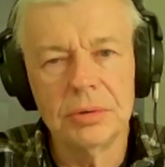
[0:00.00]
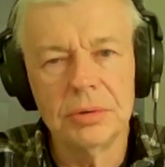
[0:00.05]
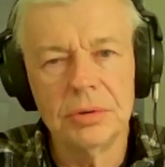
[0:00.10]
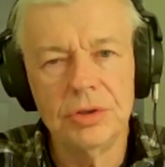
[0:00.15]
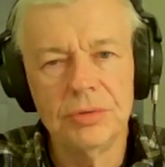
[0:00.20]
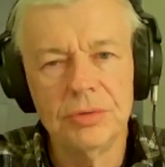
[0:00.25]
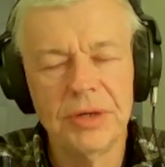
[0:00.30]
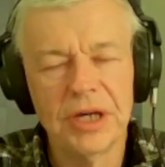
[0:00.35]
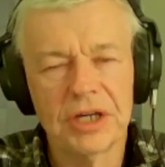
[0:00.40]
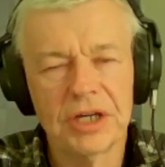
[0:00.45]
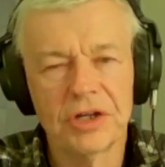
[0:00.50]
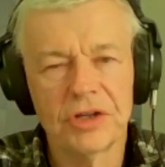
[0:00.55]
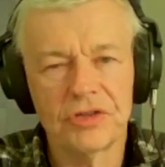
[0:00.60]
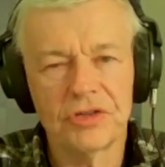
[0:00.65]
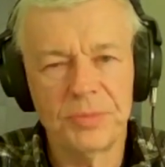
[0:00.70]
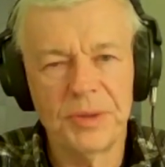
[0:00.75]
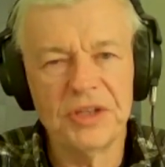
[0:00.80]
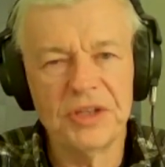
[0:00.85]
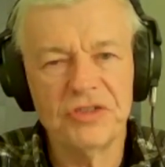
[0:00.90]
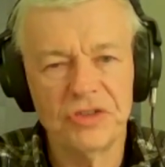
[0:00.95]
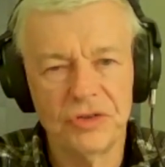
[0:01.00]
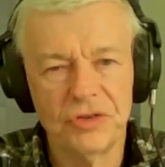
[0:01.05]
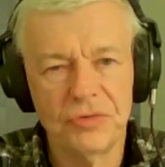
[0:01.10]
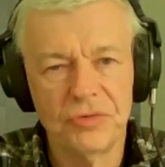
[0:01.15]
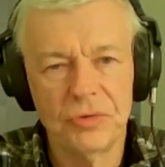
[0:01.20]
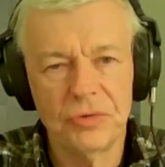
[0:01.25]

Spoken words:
you make it expensive.